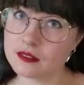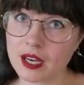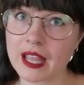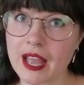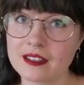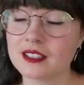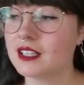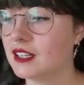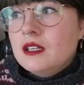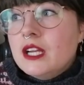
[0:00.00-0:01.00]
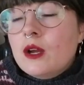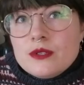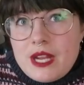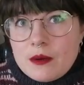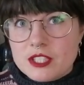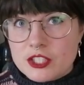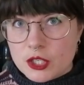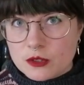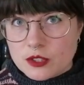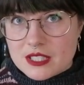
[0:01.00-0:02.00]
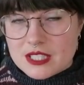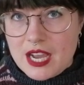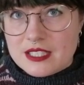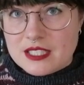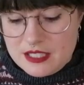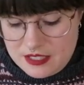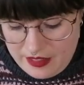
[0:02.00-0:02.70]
again it goes down to children's sizes